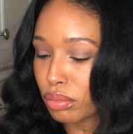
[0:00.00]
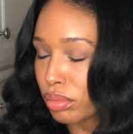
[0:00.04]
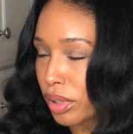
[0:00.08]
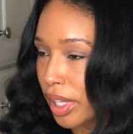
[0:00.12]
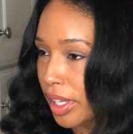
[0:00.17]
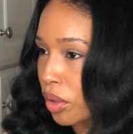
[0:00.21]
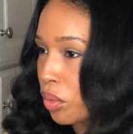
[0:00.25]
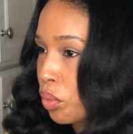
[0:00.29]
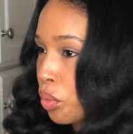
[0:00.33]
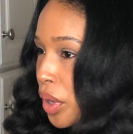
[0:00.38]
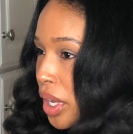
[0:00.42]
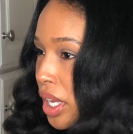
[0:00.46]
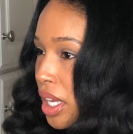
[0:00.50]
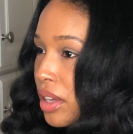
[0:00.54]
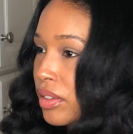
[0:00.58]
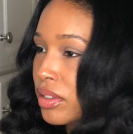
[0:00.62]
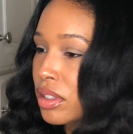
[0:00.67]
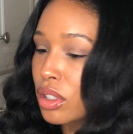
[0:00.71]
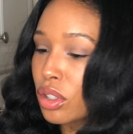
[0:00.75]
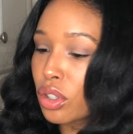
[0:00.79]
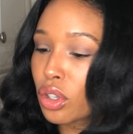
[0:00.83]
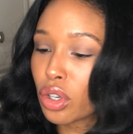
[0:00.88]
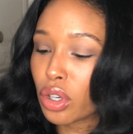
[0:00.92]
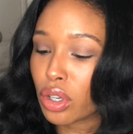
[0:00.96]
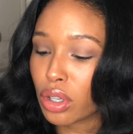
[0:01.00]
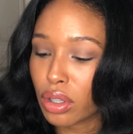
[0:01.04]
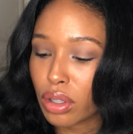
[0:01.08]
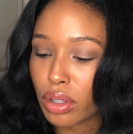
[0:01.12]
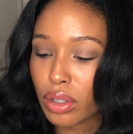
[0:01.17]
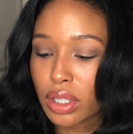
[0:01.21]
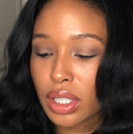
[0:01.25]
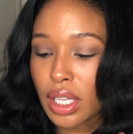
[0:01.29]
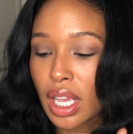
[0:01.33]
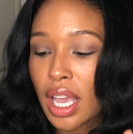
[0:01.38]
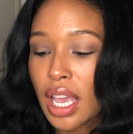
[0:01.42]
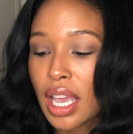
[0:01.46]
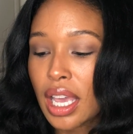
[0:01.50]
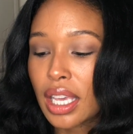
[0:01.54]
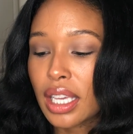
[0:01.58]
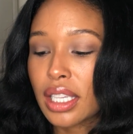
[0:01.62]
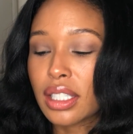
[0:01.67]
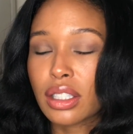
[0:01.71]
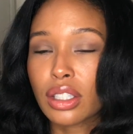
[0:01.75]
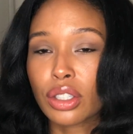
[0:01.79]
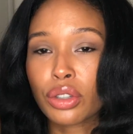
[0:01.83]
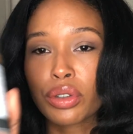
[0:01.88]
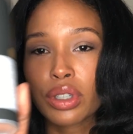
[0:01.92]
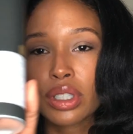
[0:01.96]
like waves and curls
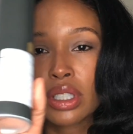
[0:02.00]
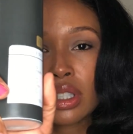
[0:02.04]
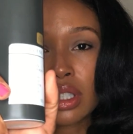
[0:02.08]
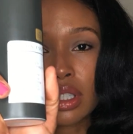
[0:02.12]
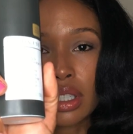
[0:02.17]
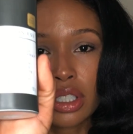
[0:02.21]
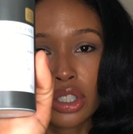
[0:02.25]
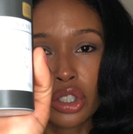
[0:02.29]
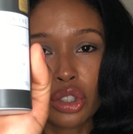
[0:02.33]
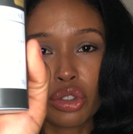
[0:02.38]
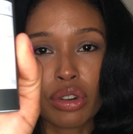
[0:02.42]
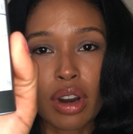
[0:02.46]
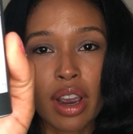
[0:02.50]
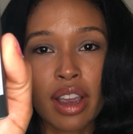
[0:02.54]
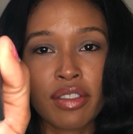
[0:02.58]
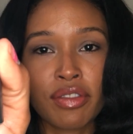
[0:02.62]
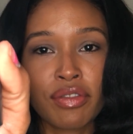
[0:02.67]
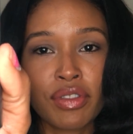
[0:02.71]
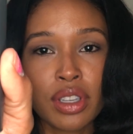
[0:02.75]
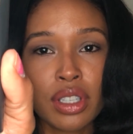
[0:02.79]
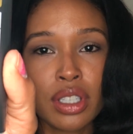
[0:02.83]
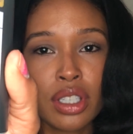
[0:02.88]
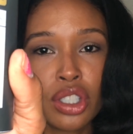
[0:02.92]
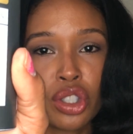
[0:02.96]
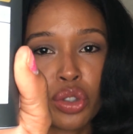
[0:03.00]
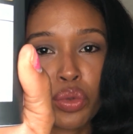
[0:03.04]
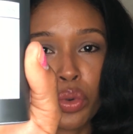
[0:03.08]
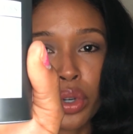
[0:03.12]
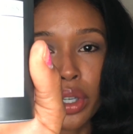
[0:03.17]
is the Kristin Dry Finish